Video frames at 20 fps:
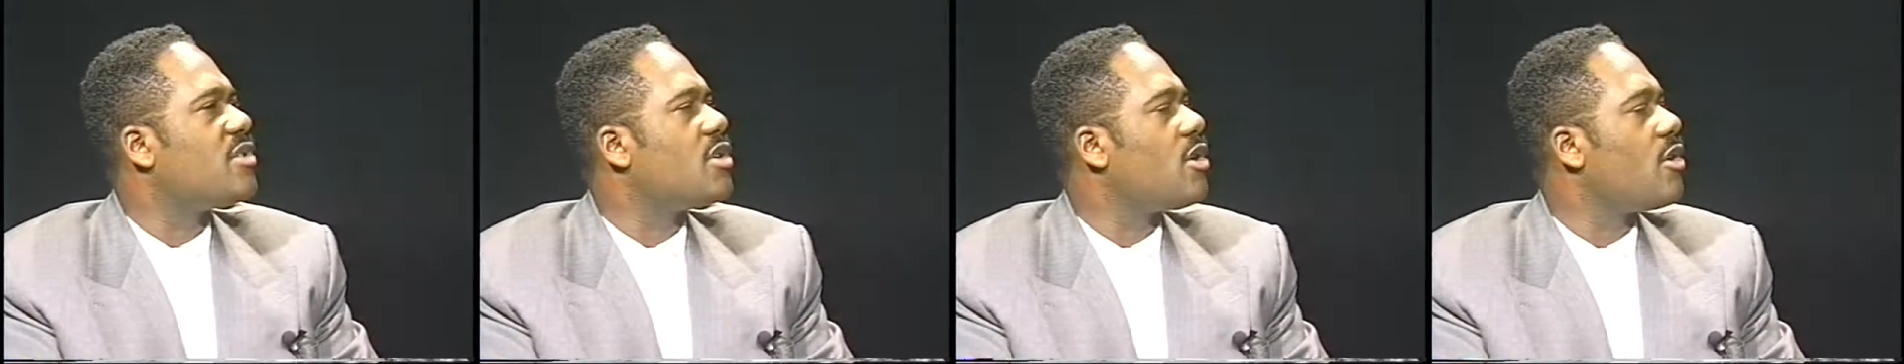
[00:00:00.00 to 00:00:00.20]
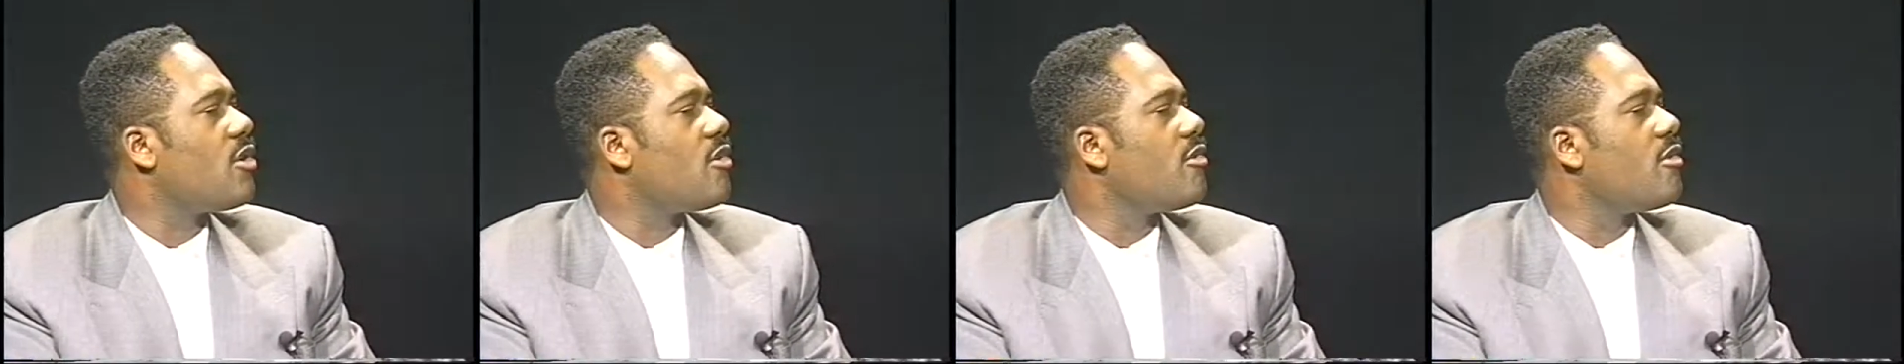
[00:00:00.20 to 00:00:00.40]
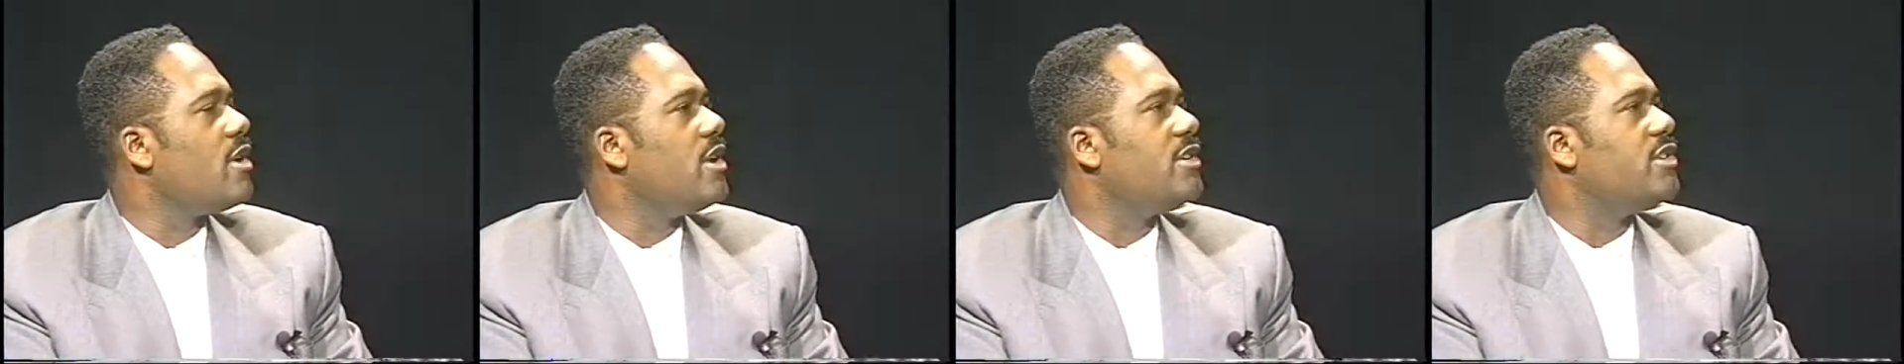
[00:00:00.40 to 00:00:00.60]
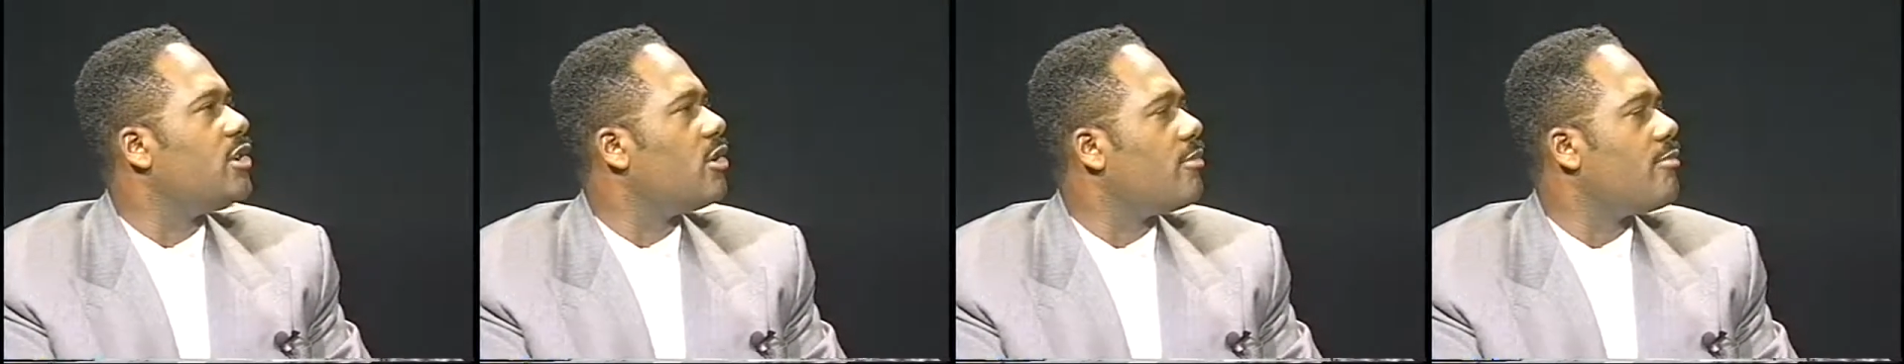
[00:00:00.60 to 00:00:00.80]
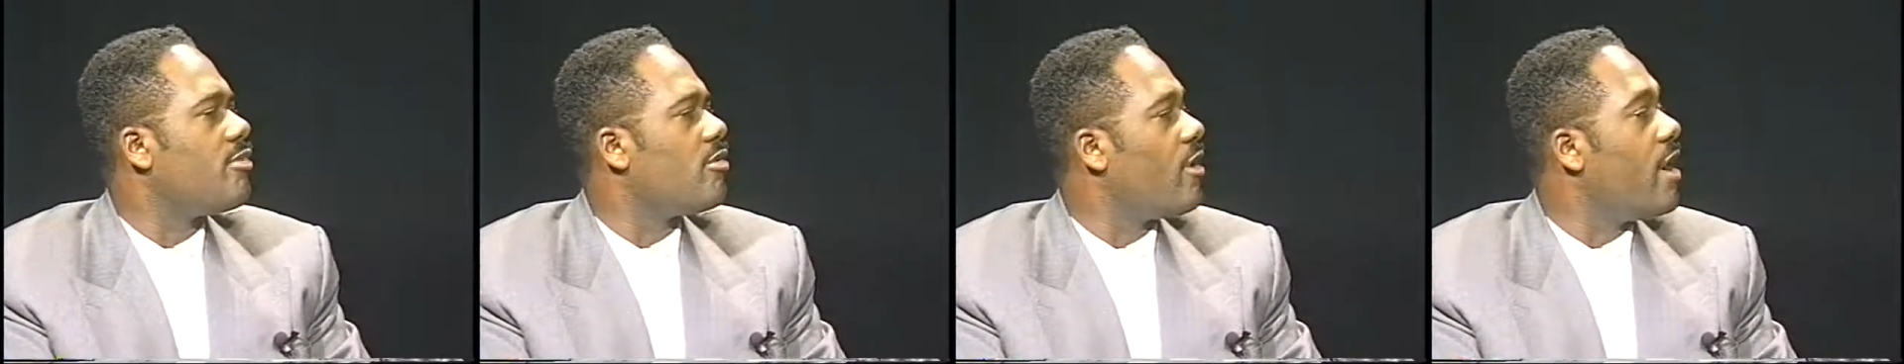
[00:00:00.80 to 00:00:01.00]
courage or
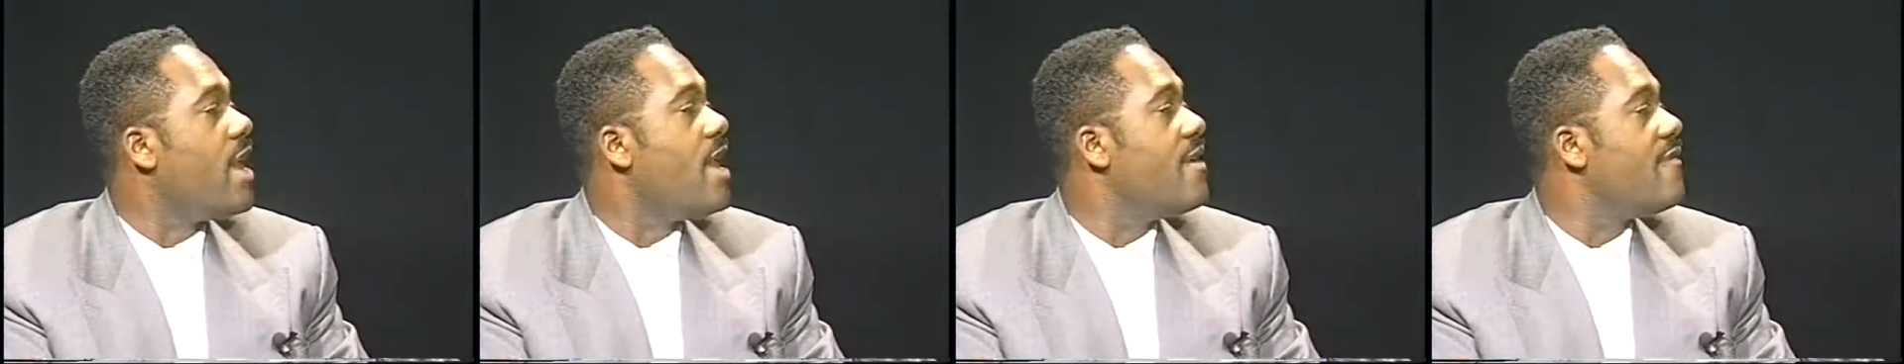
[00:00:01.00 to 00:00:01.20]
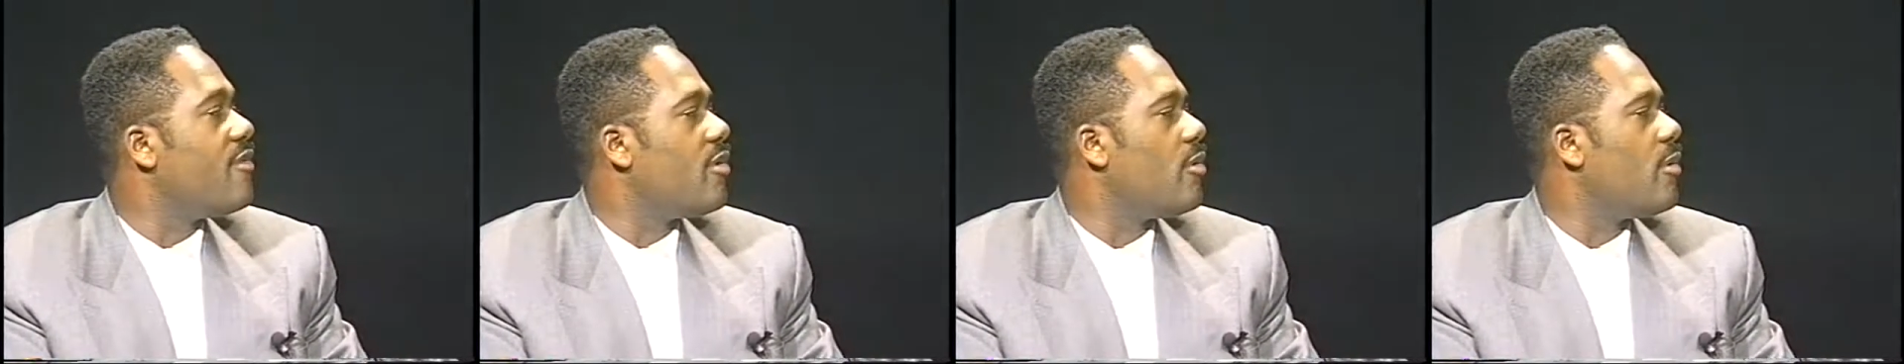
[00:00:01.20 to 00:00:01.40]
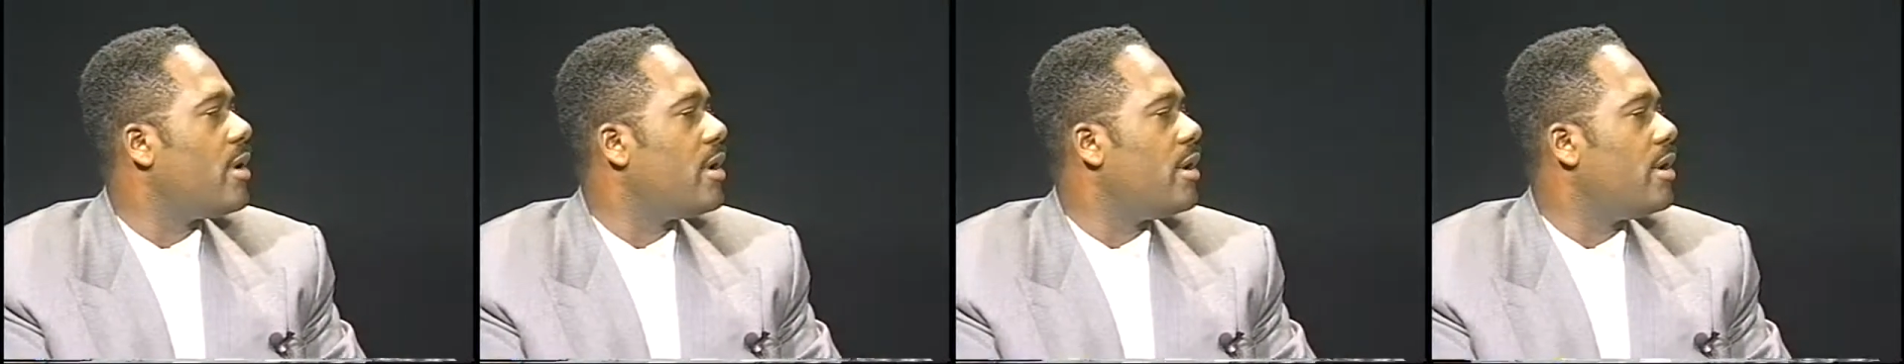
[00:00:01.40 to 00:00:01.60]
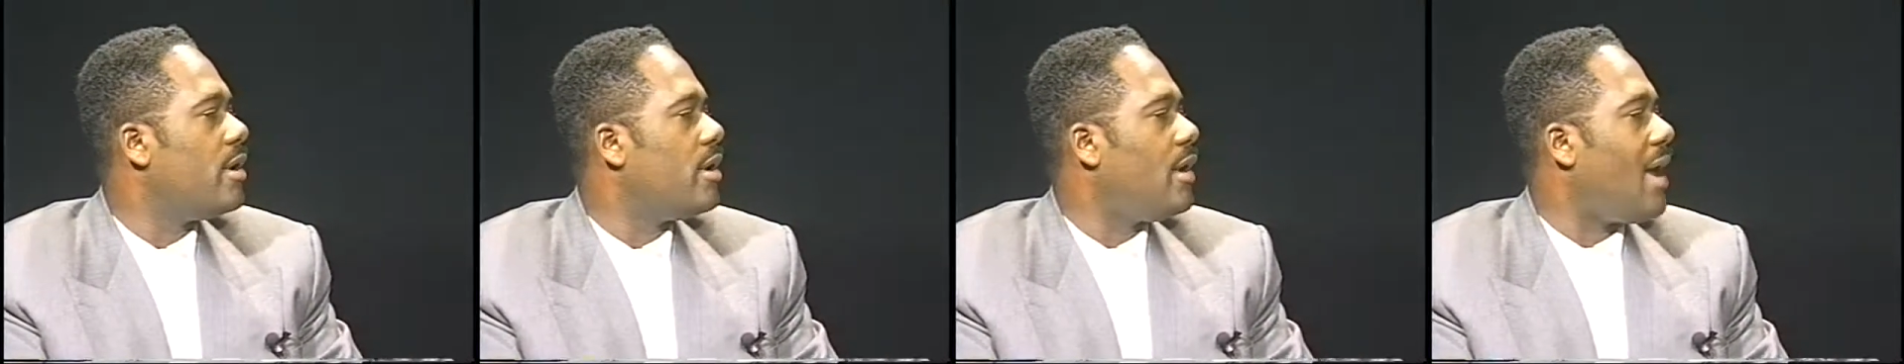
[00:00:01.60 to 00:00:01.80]
bravery